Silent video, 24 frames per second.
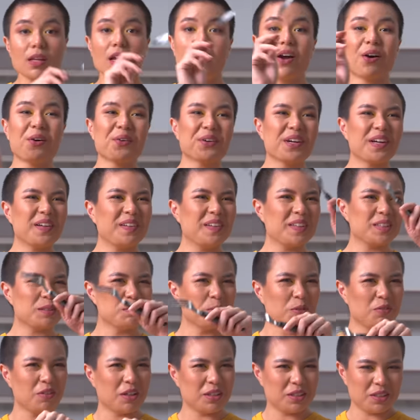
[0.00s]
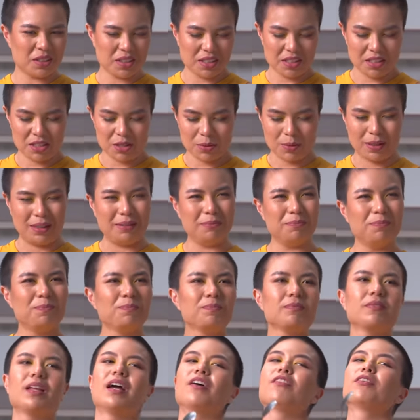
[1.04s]
Okay, let's move on to this one.
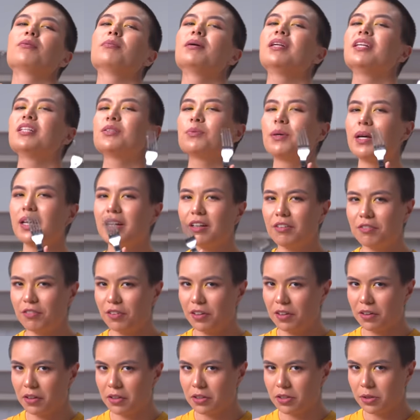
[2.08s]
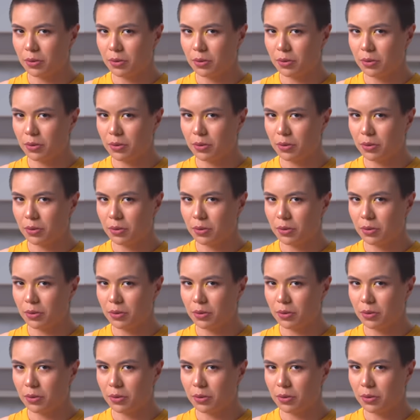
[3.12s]
Everybody's waiting for this